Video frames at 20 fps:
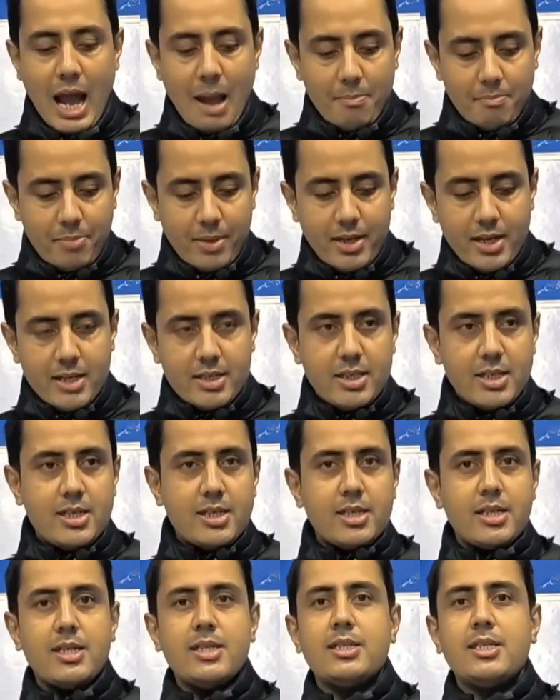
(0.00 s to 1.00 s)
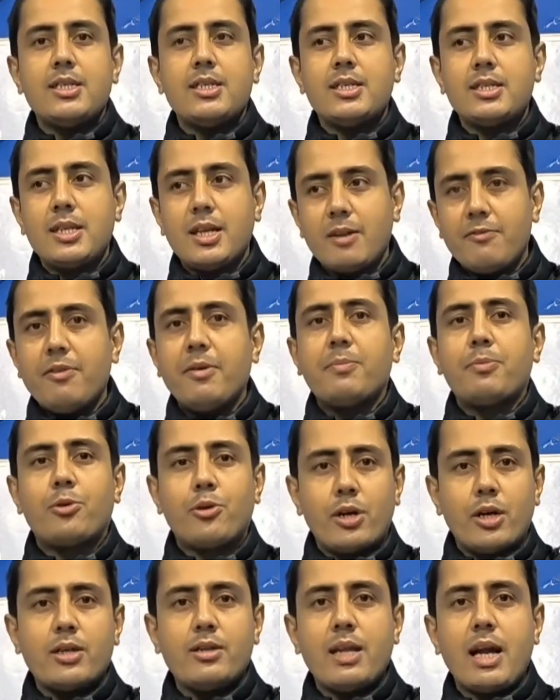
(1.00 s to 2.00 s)
happiness is itself a
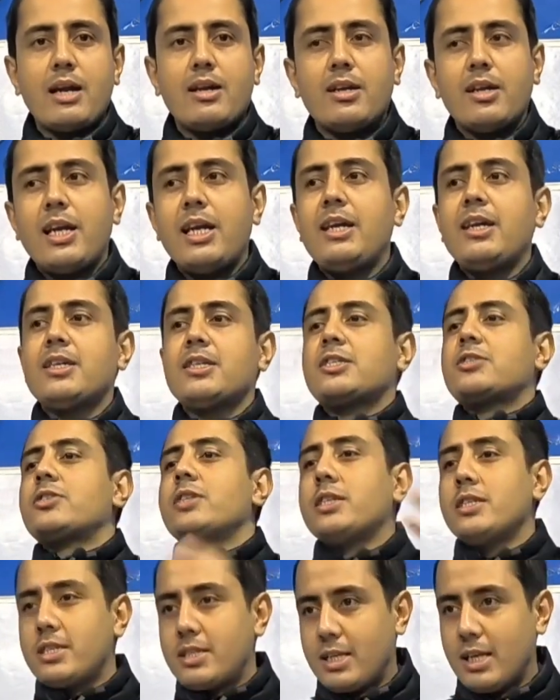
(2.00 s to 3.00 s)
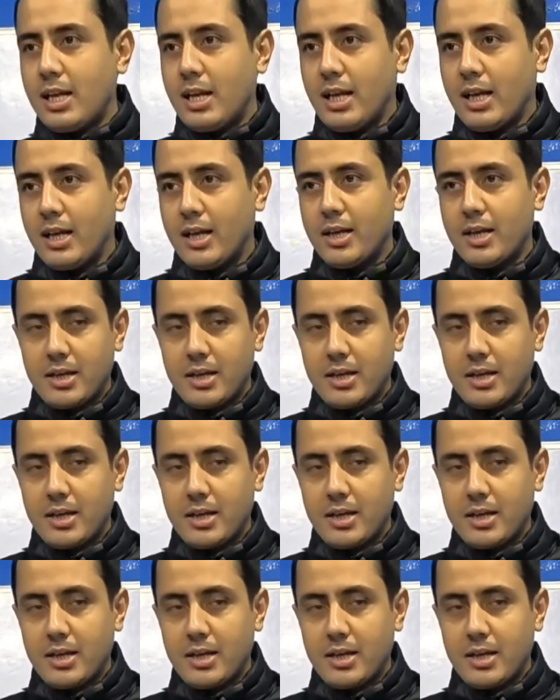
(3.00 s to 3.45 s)
product that industry is selling.